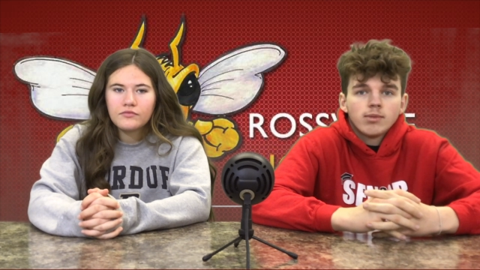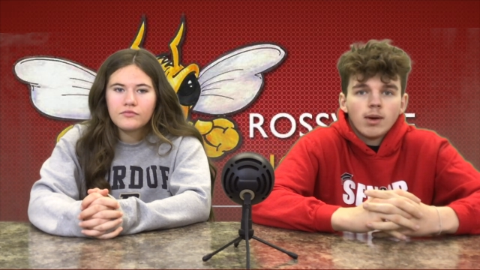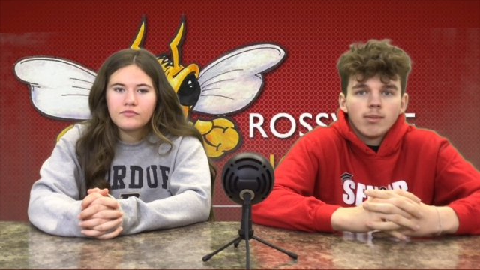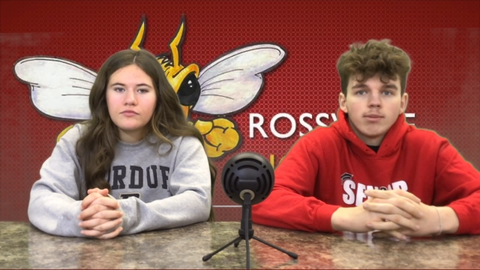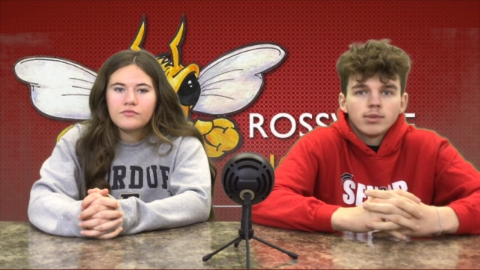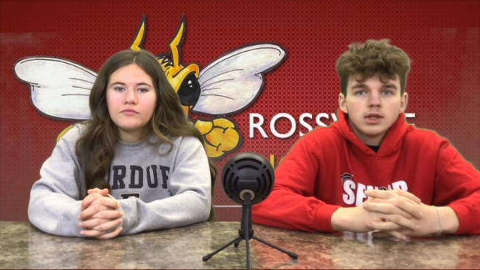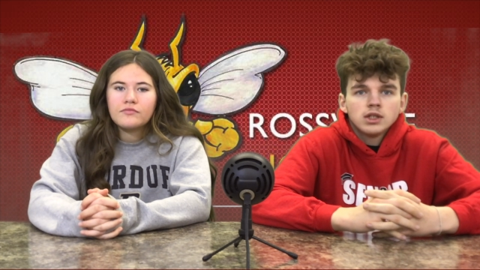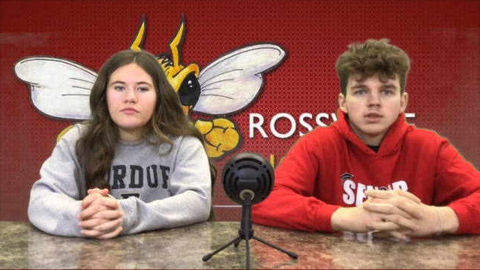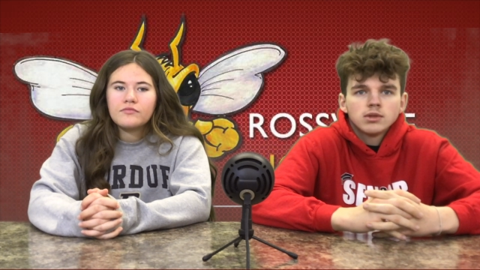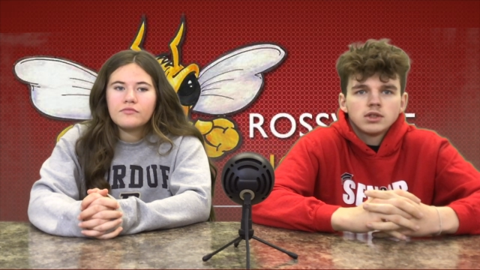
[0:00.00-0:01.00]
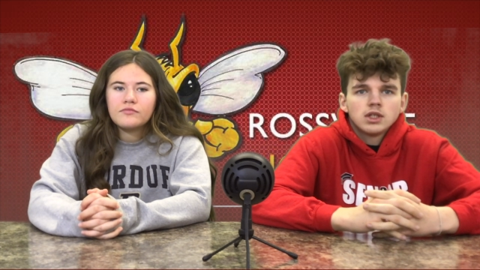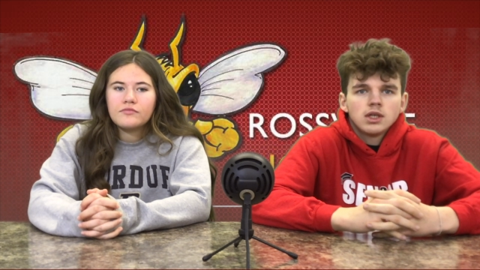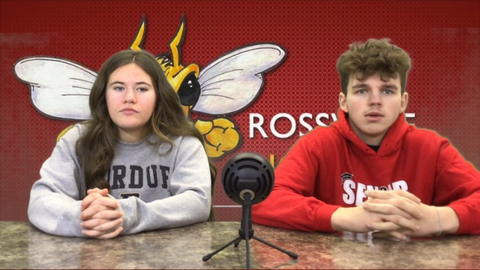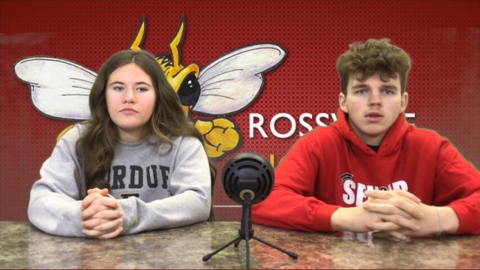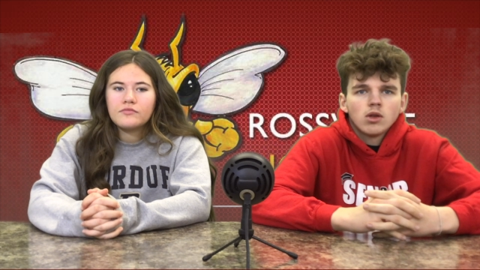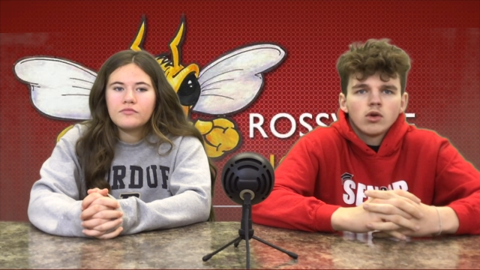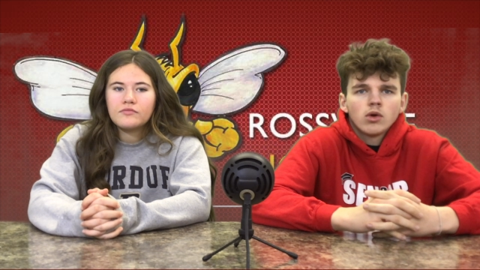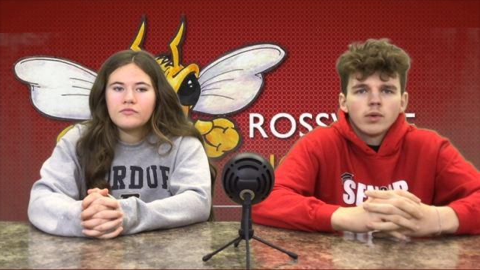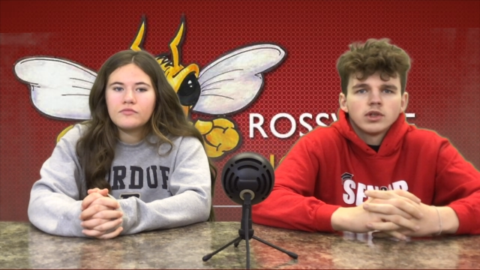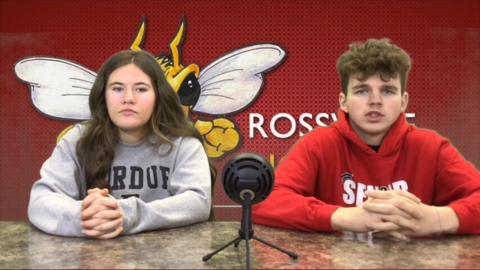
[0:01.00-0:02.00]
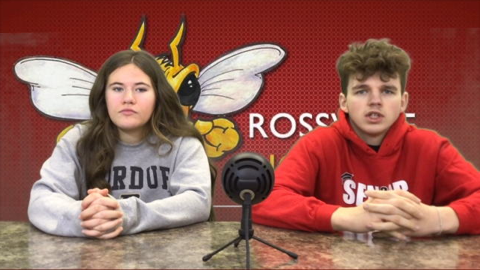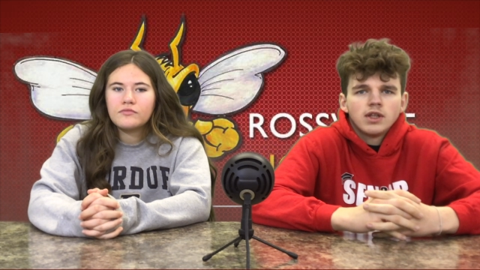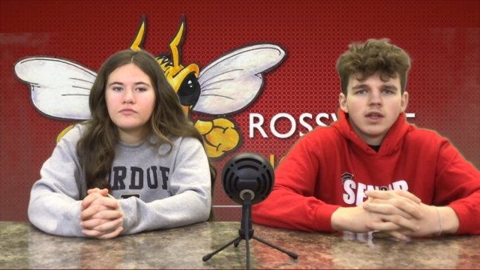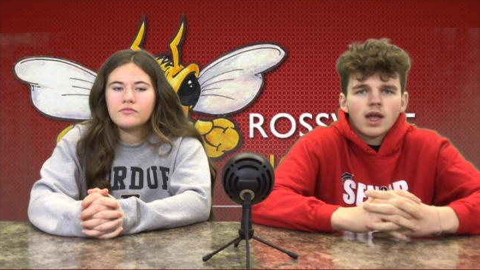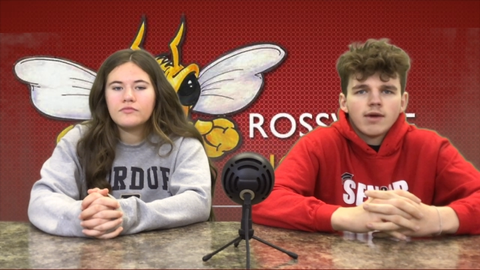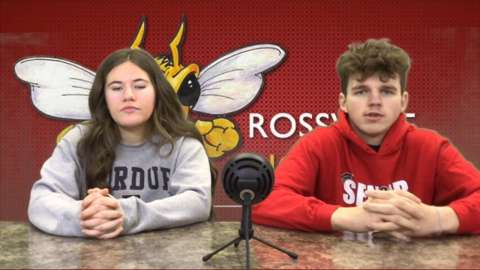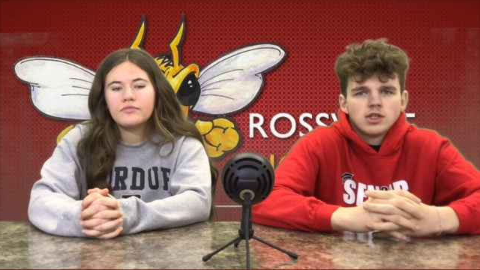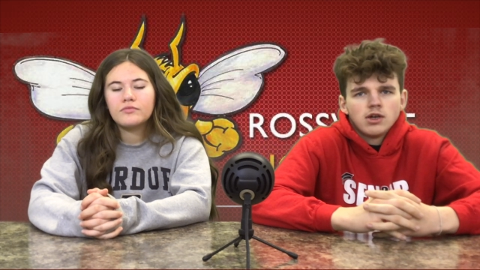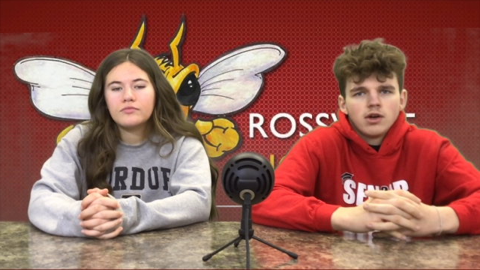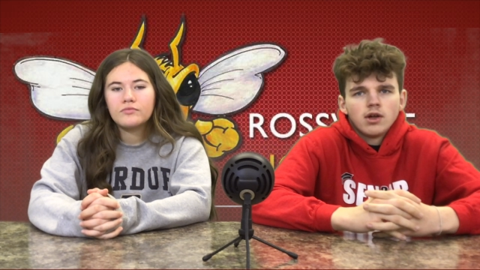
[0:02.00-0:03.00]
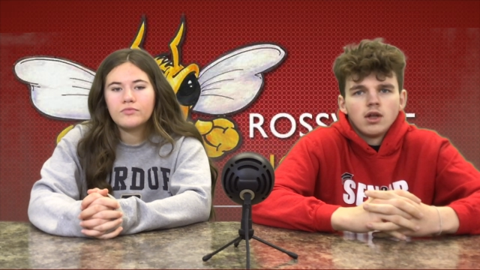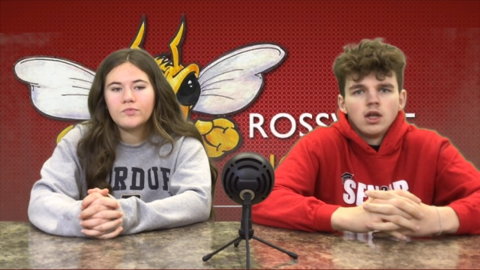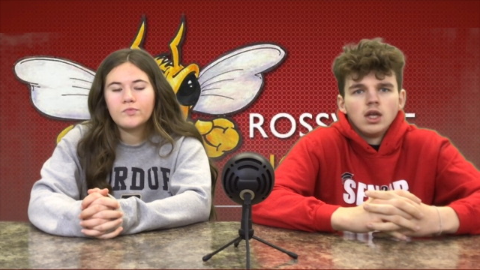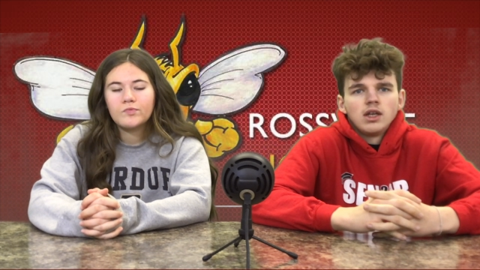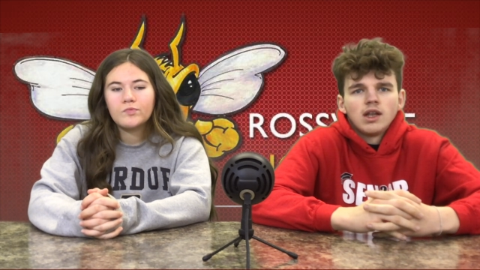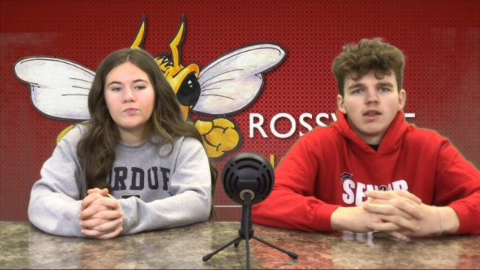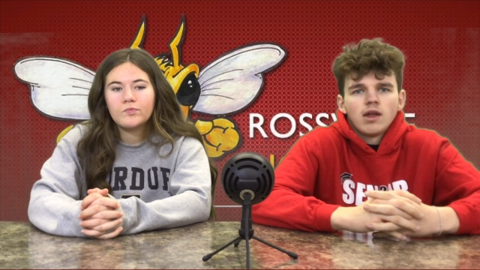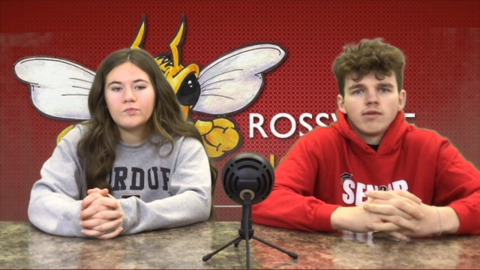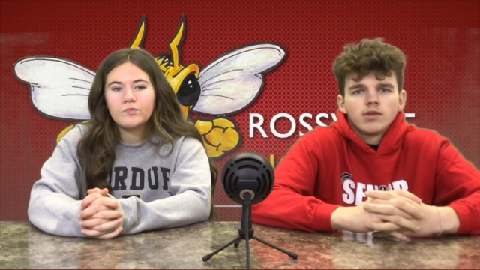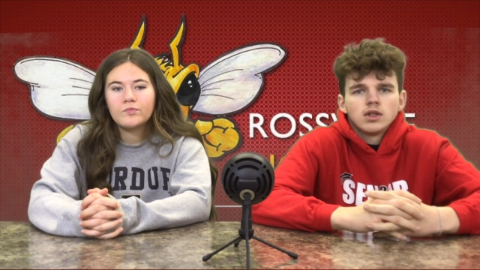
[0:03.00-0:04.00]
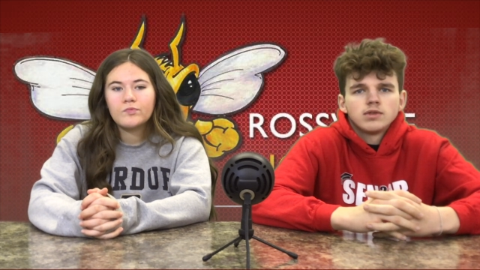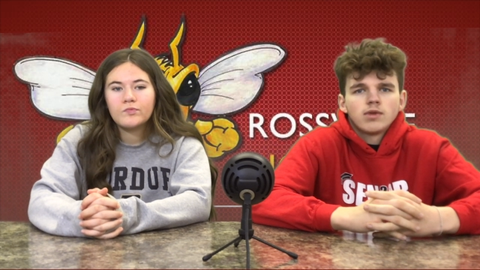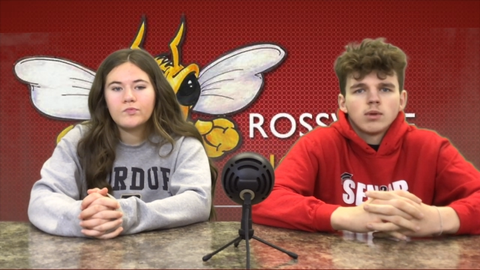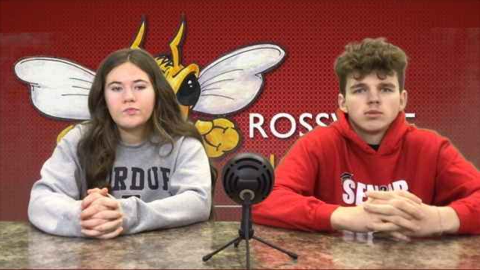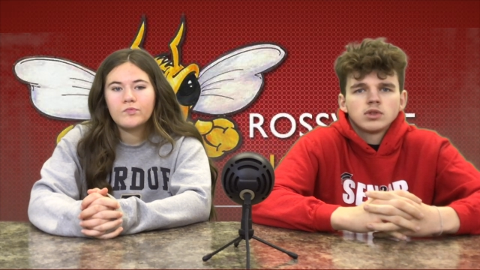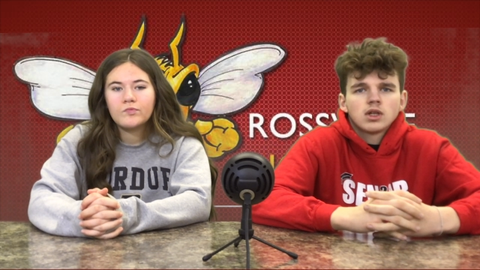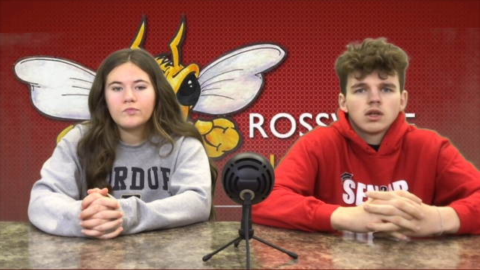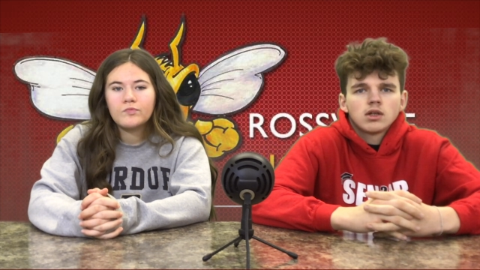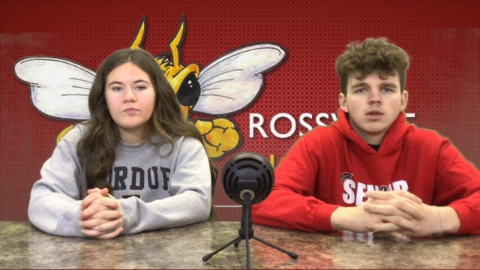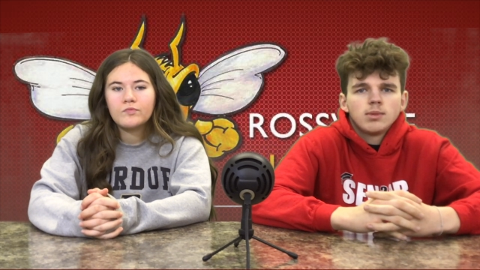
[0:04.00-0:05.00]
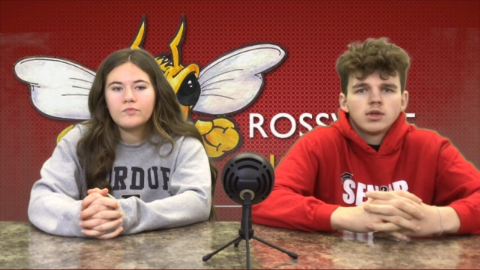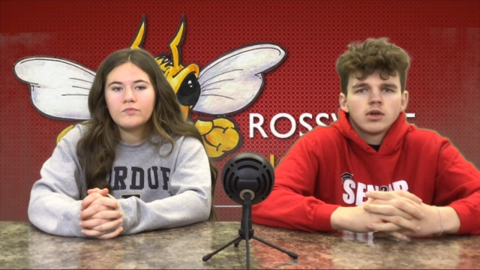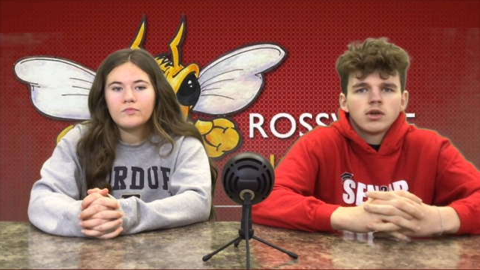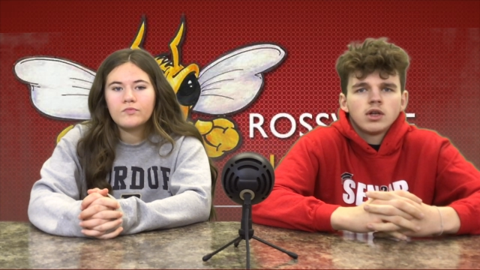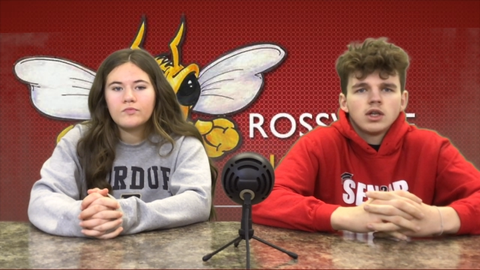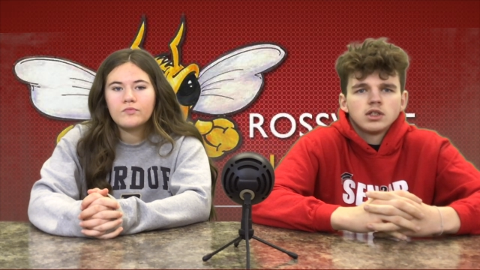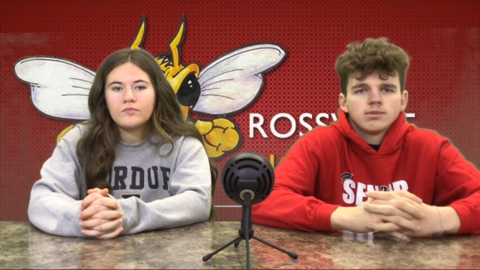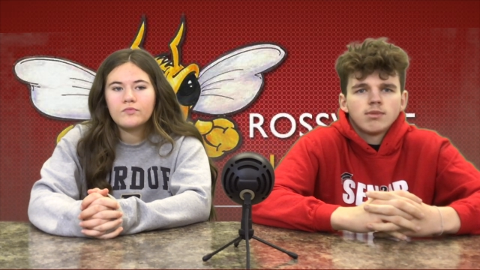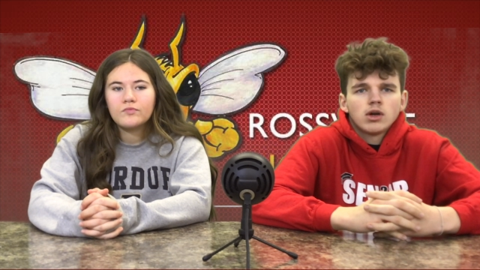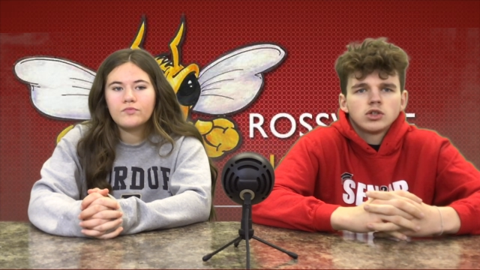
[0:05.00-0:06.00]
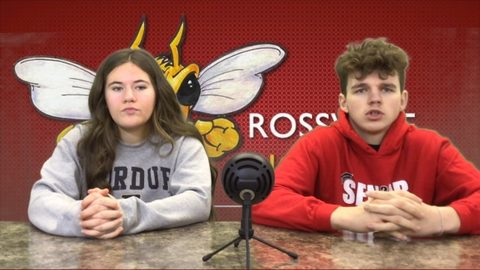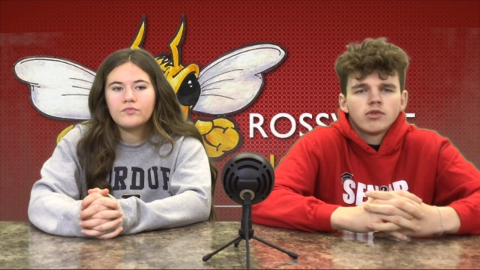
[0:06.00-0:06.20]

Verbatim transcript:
Speaker 1: prom, please see Laura Wilson in the cafeteria. Deadline for these forms to be turned in is March